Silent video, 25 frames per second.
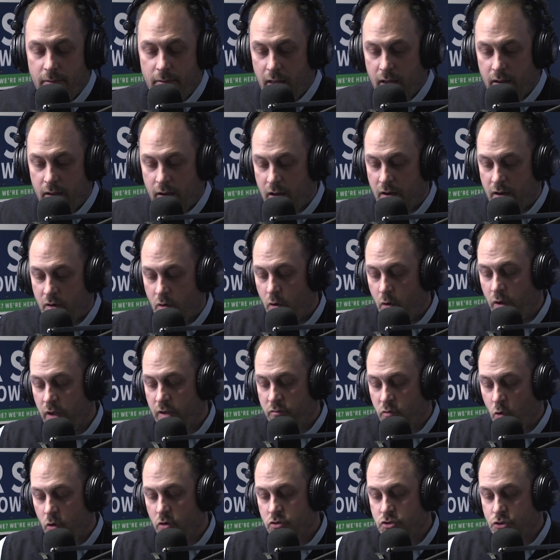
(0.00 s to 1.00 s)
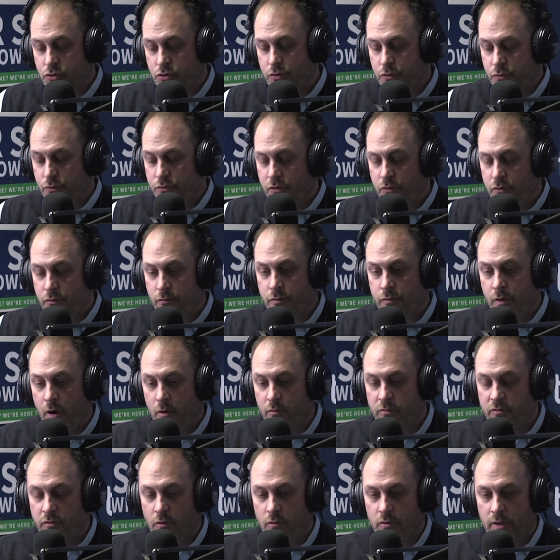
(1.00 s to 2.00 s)
It's all true too,
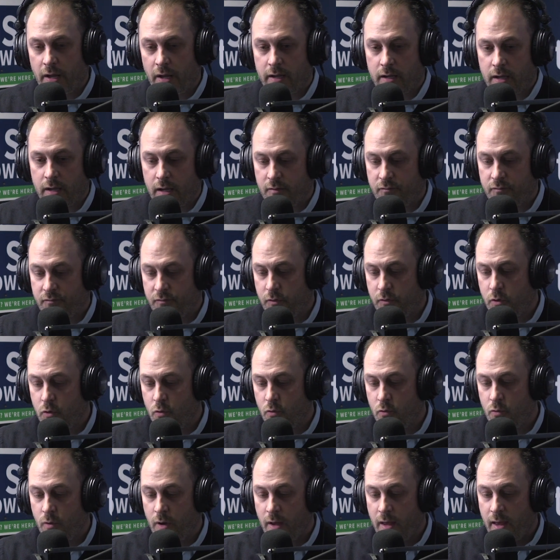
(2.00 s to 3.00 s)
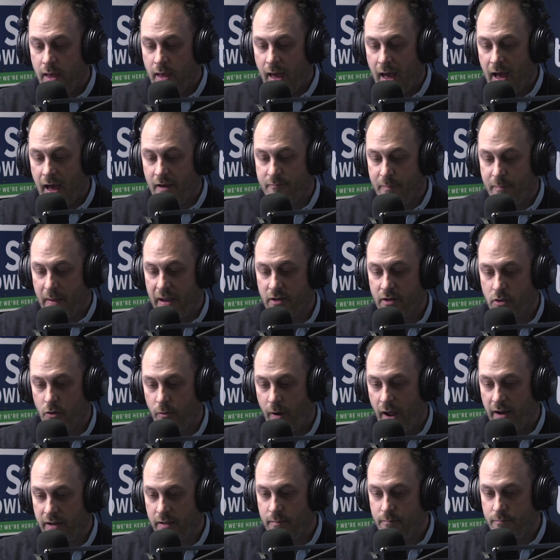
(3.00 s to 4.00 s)
though. So like, if you have bad
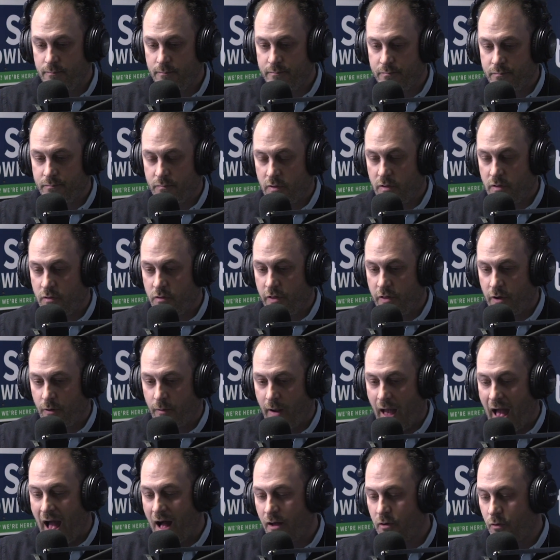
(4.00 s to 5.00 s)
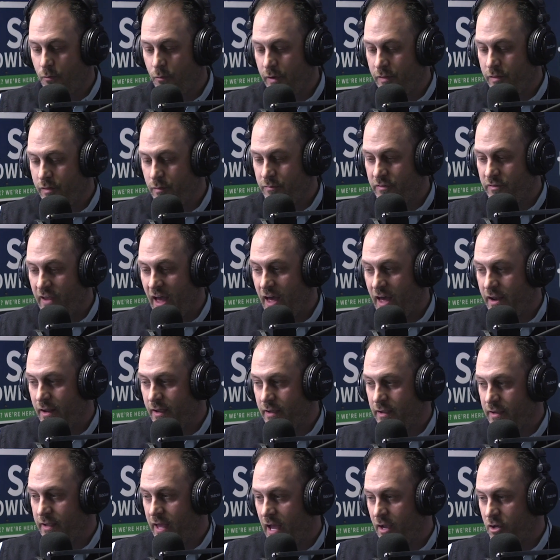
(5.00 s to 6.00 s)
credit, there are algorithms how
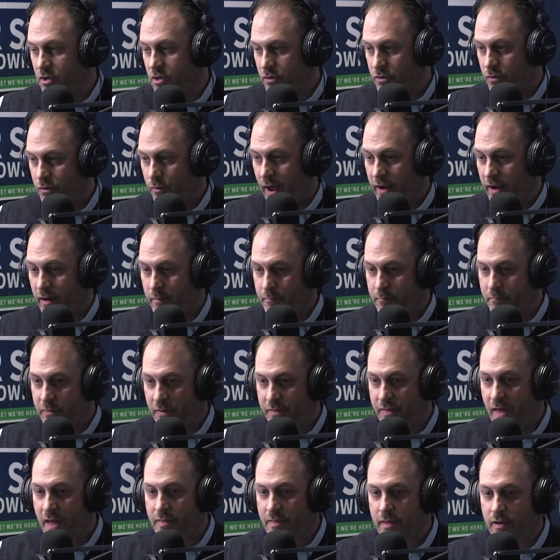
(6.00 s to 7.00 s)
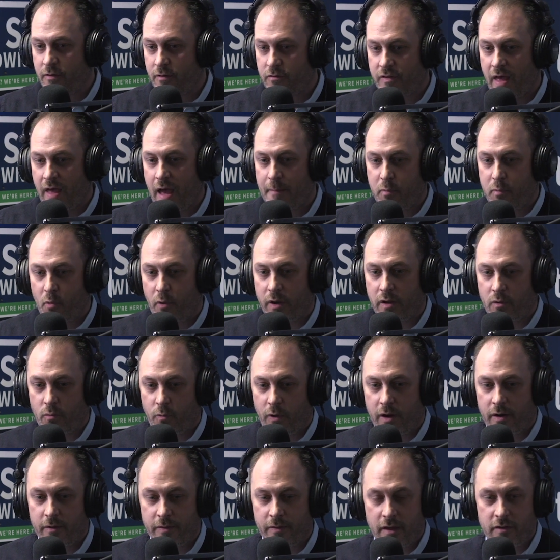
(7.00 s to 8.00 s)
to get good credit. But then there's that point
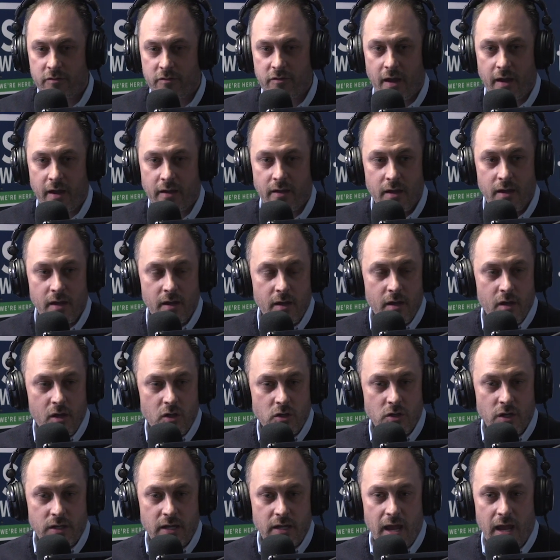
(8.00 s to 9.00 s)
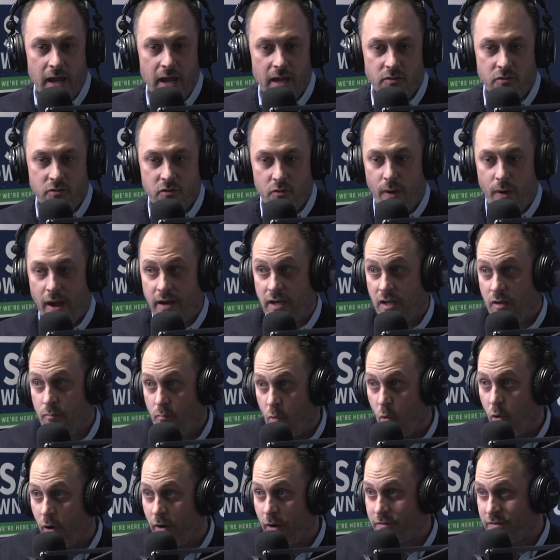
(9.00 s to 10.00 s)
where they say you can't do any
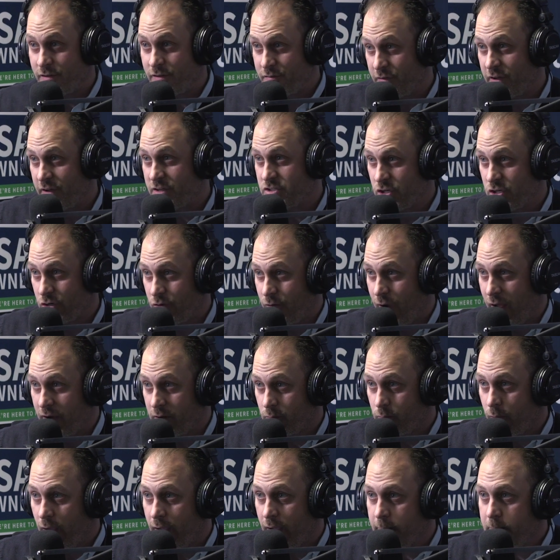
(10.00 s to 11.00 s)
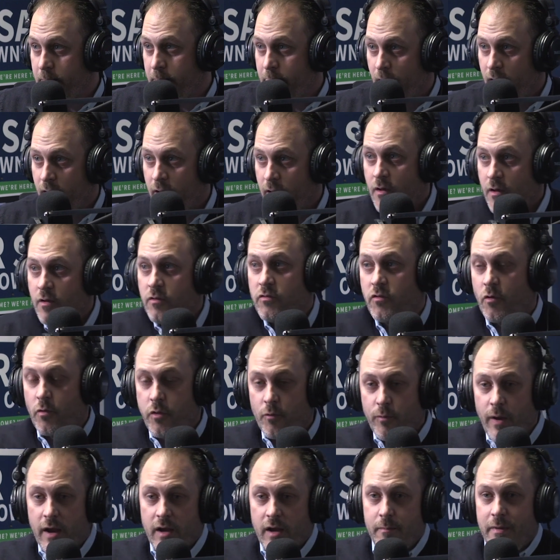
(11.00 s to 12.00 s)
more to fix your credit, right? So
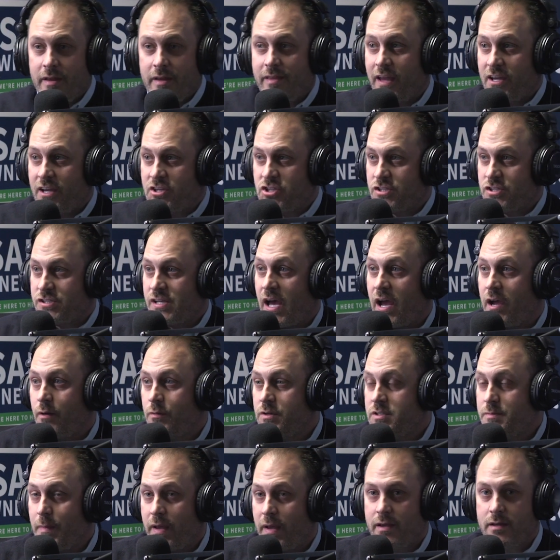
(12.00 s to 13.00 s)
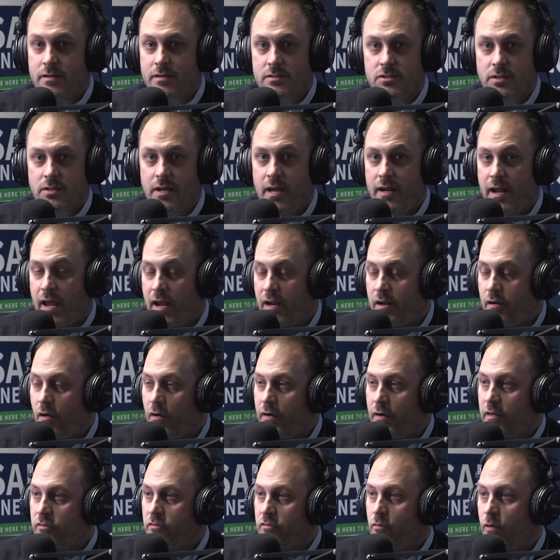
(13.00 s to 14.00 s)
the recommendations I always make is get added
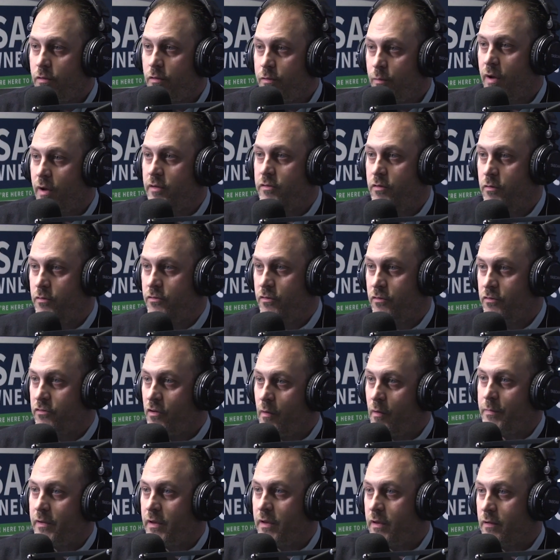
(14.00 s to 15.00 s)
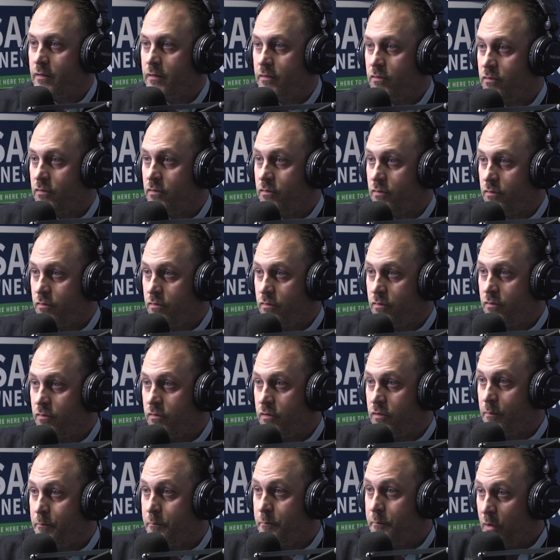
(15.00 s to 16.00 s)
on as an authorized user, something
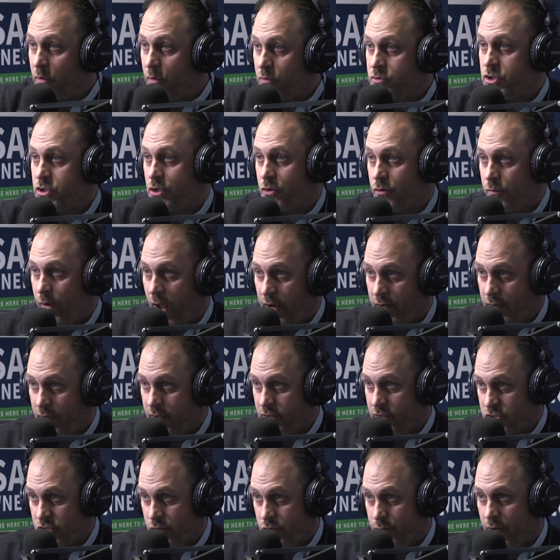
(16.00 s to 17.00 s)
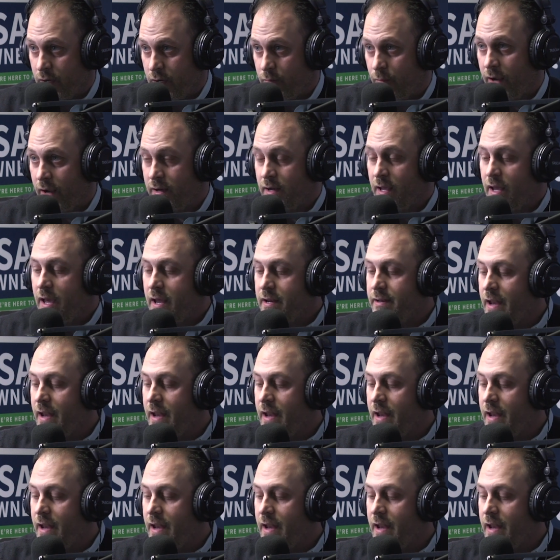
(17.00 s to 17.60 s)
to build your credit history, right?